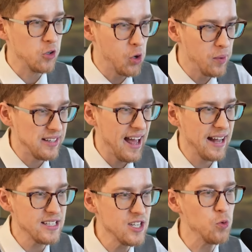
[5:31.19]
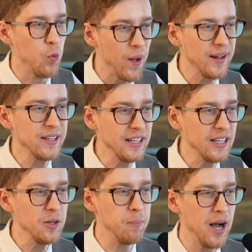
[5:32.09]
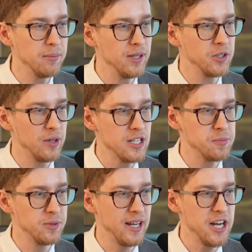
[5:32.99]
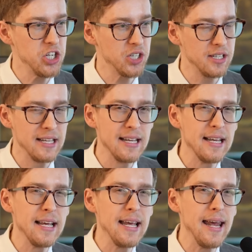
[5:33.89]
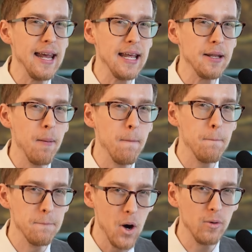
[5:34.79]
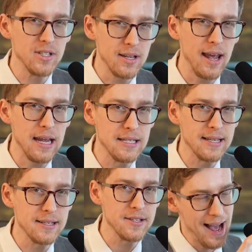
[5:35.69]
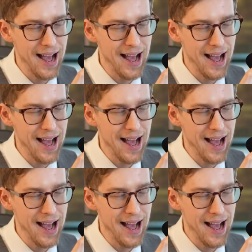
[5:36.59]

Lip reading: Robotaxis will kill public transportation in most cases.